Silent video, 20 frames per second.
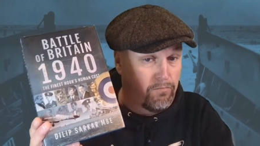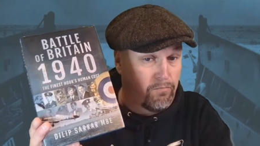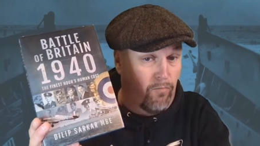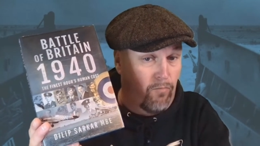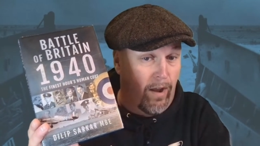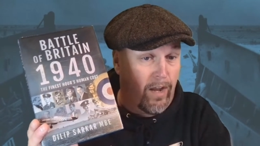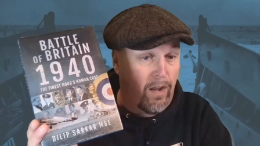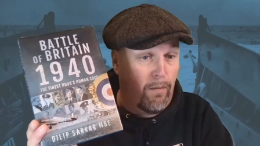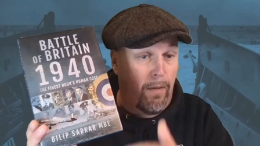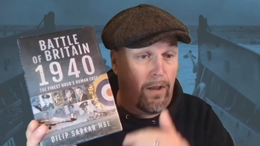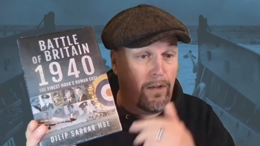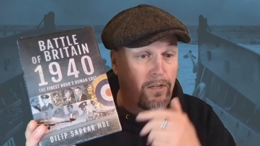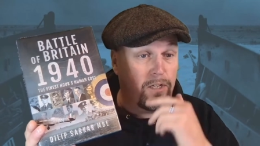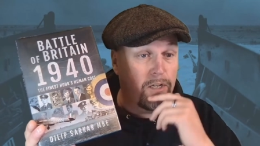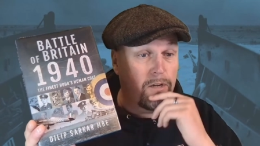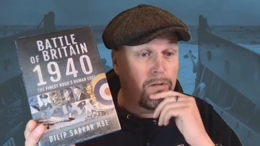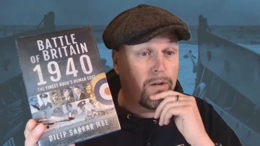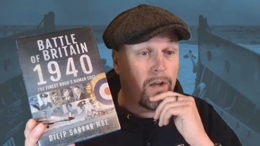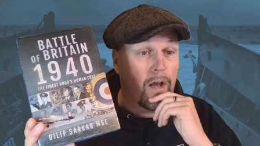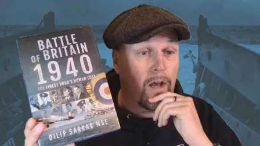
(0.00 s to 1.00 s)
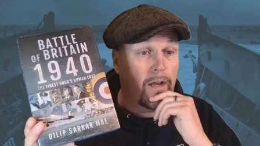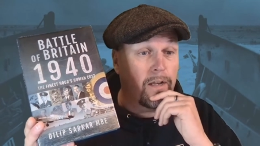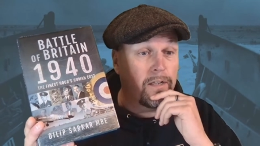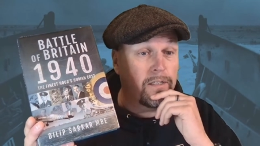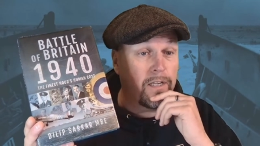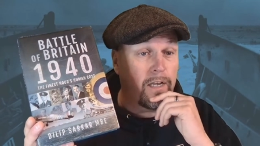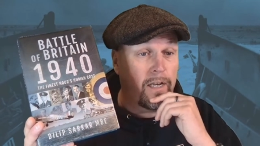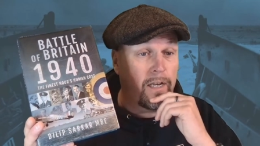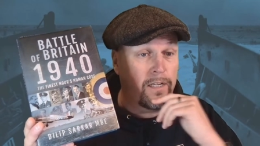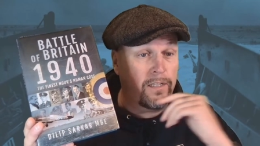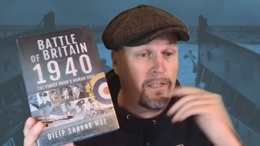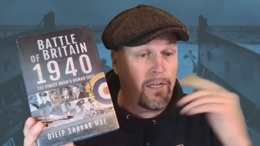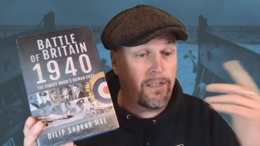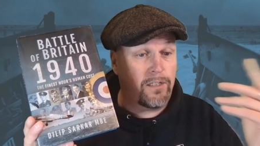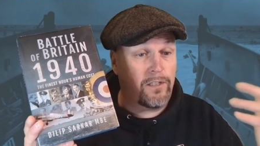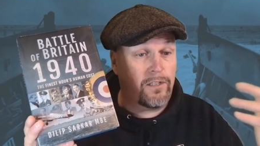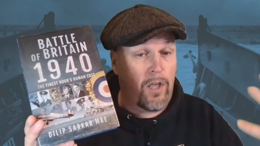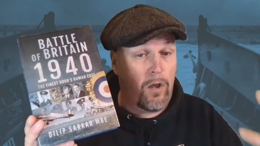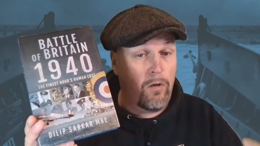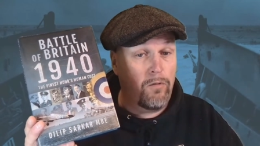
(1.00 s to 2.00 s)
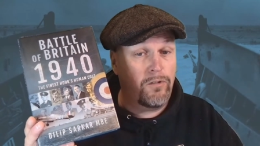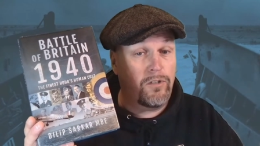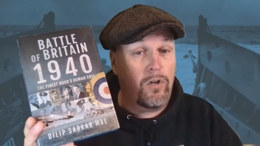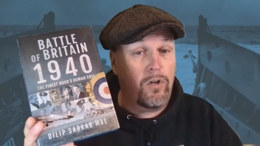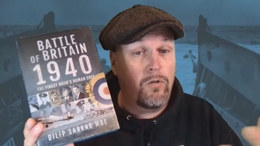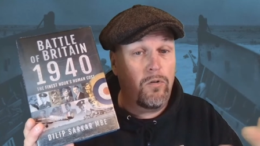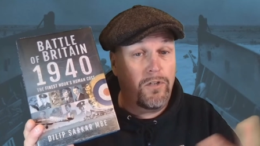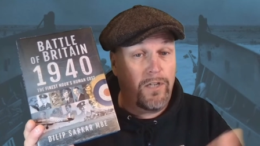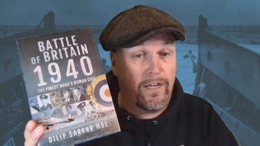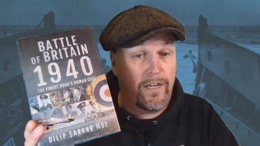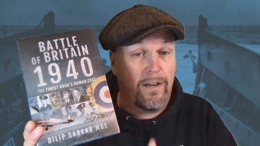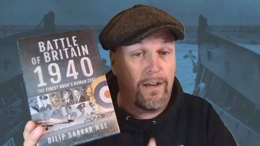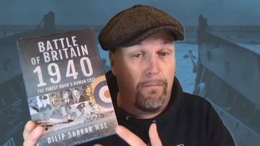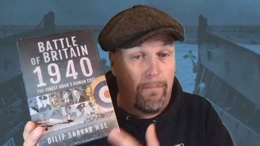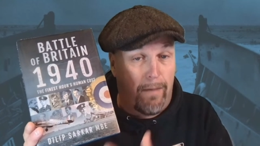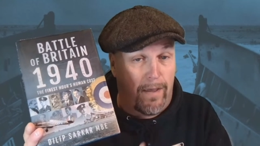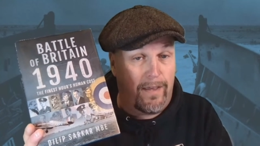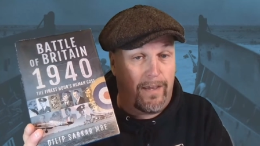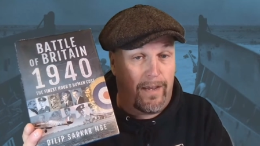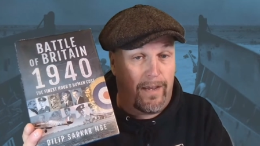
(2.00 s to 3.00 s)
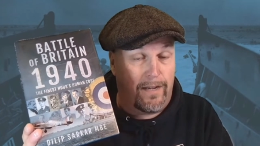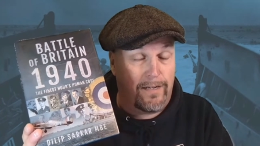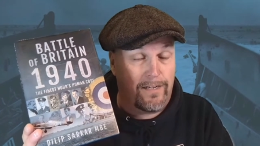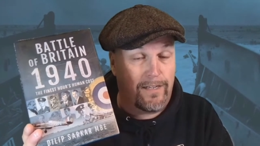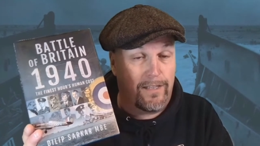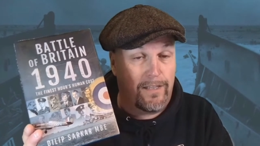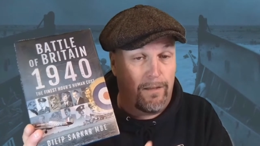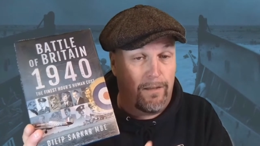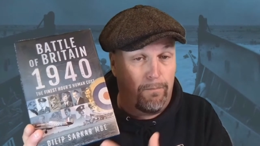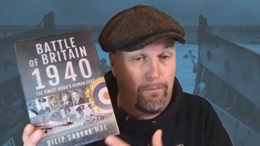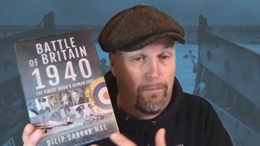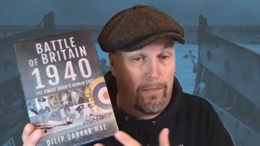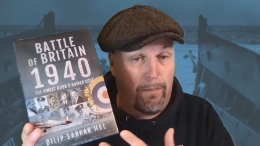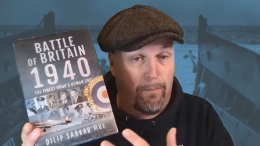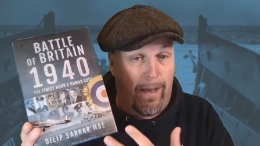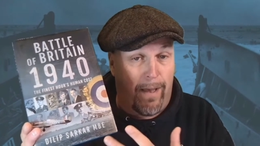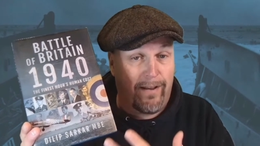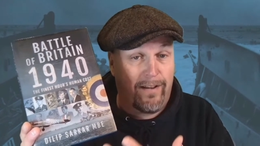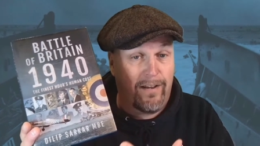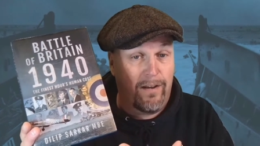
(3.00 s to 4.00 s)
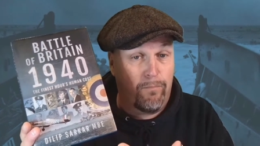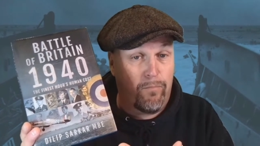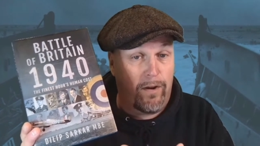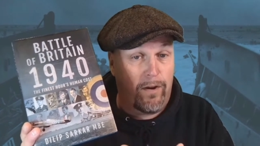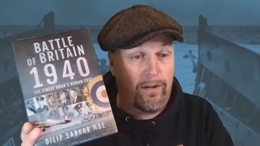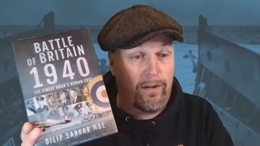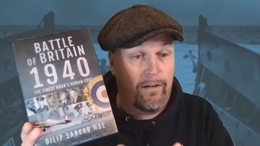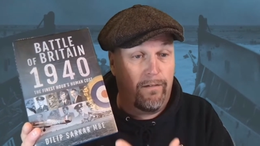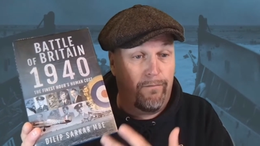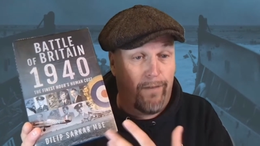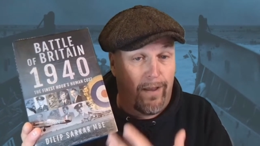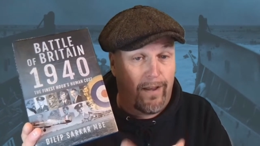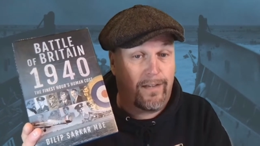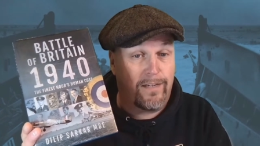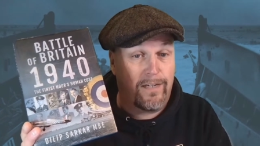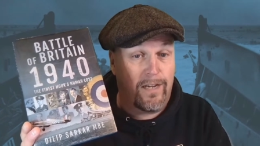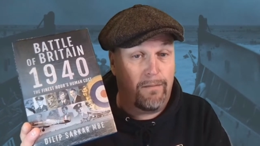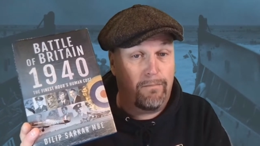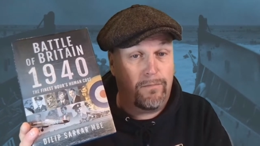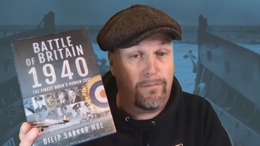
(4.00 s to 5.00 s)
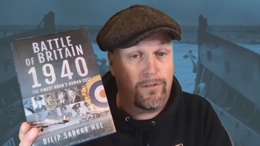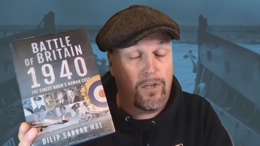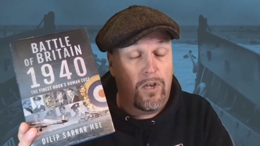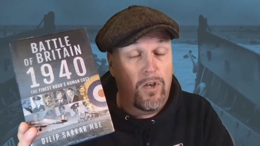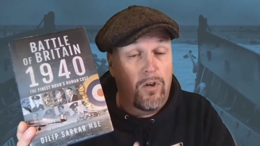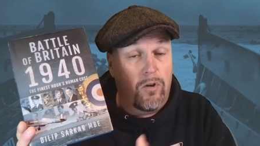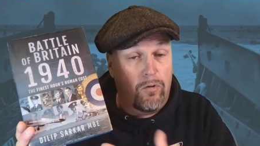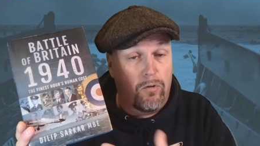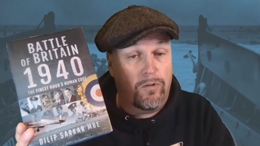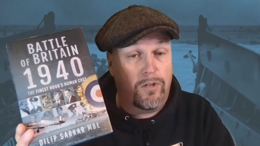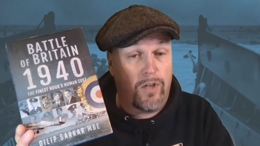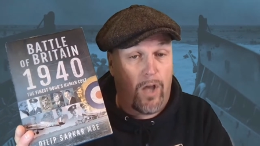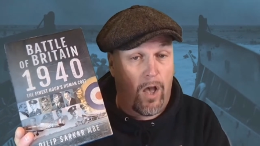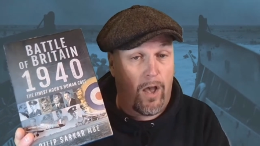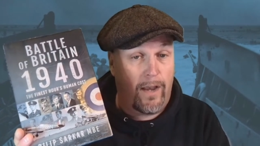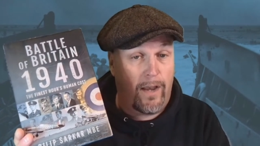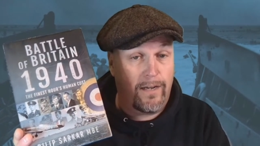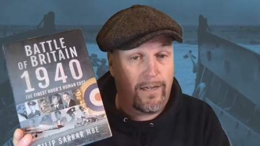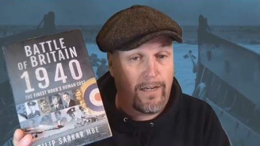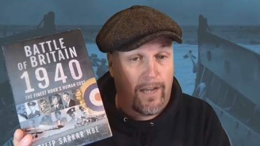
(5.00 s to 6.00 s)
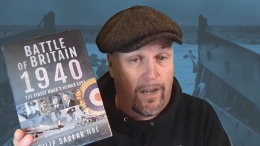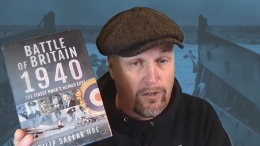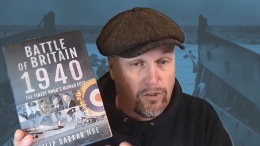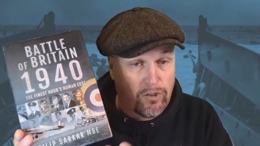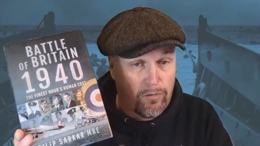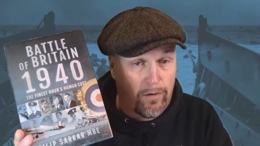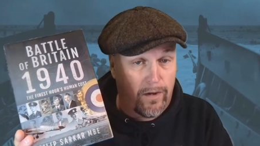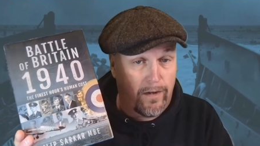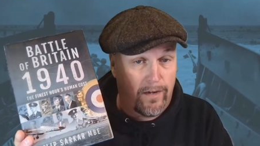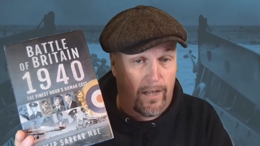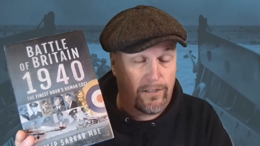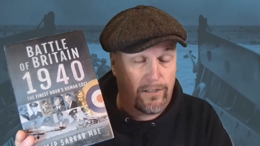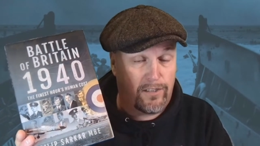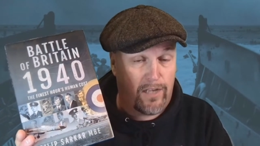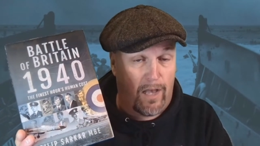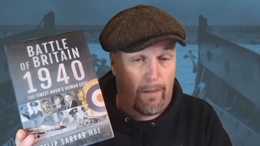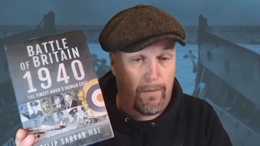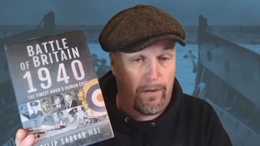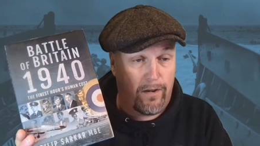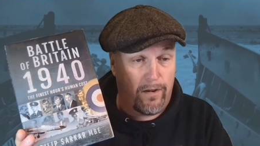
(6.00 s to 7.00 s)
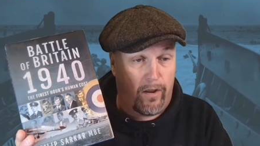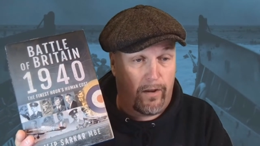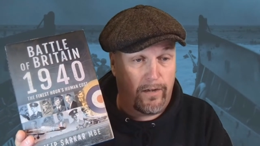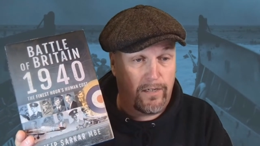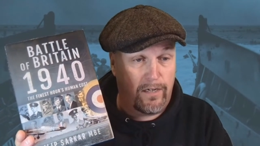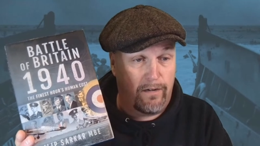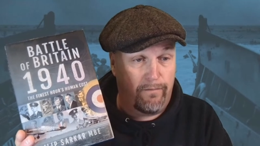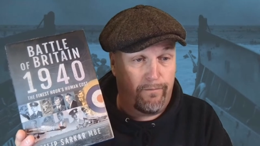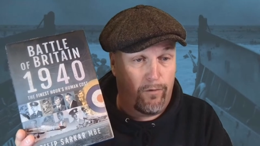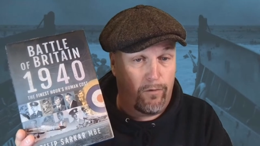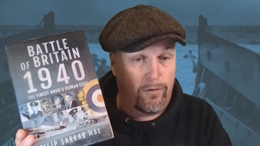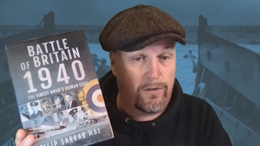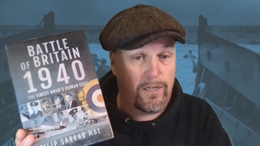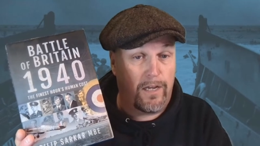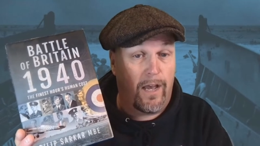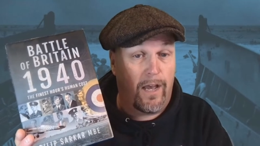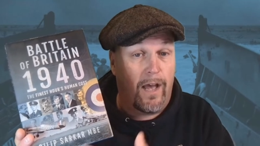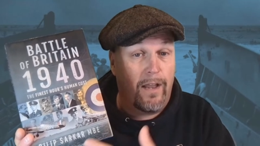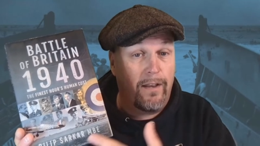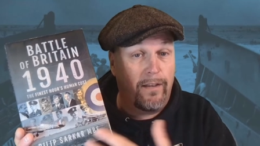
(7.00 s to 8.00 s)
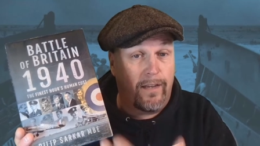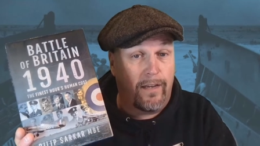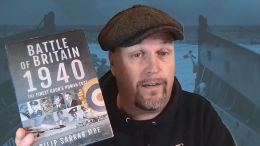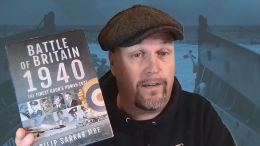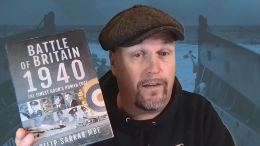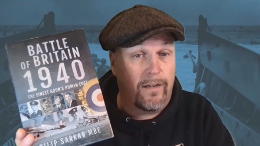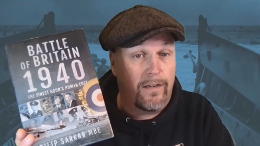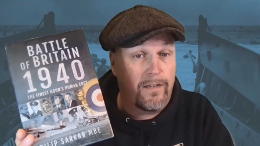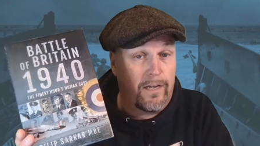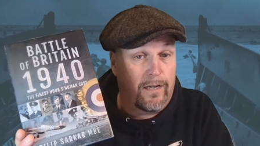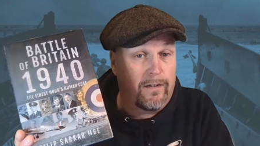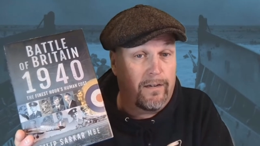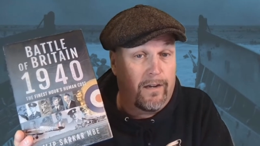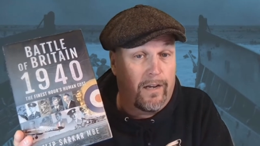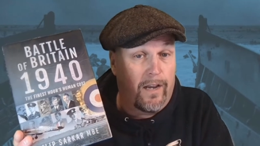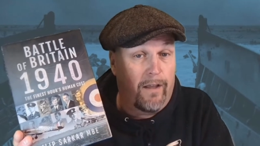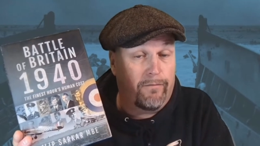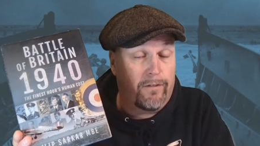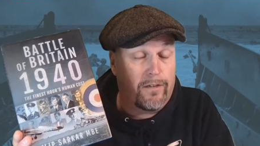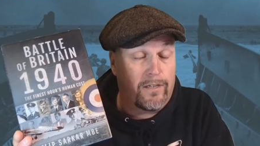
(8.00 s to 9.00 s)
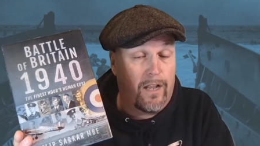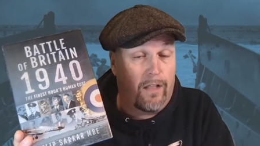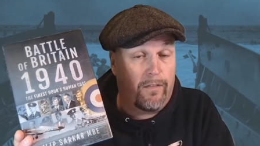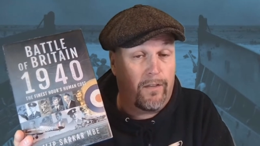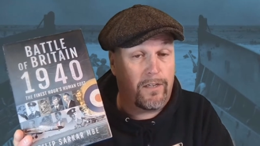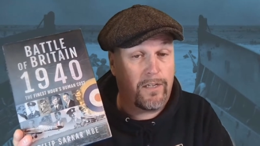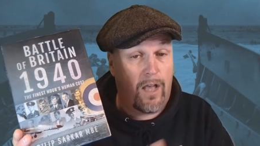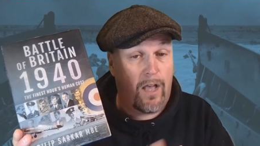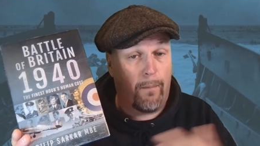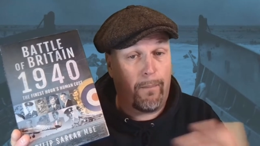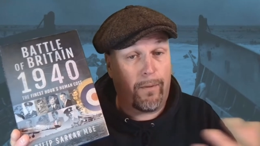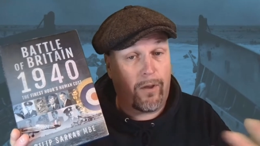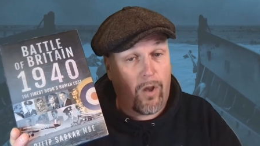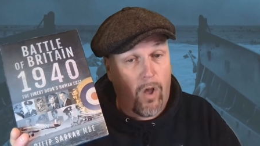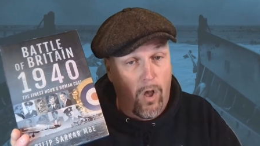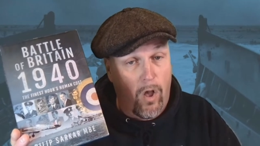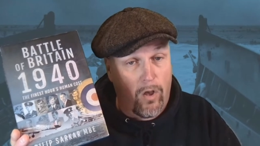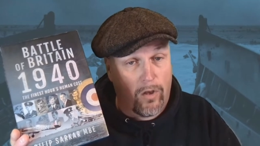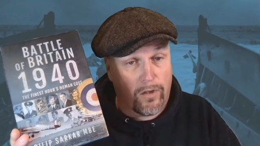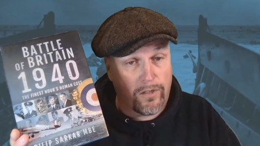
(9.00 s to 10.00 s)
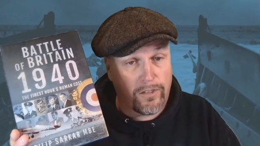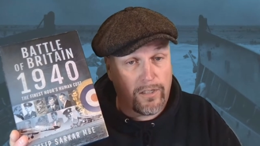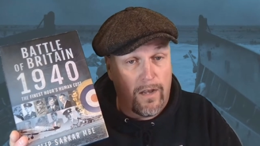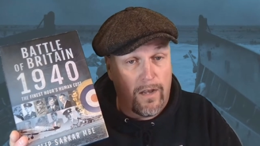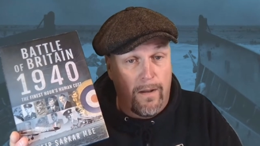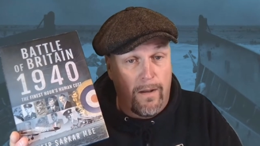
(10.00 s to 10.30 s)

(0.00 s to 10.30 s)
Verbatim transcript: recommend to you guys is it's those who didn't make it the the battle of britain victims who died during that summer 1940 and didn't didn't live to tell the tale because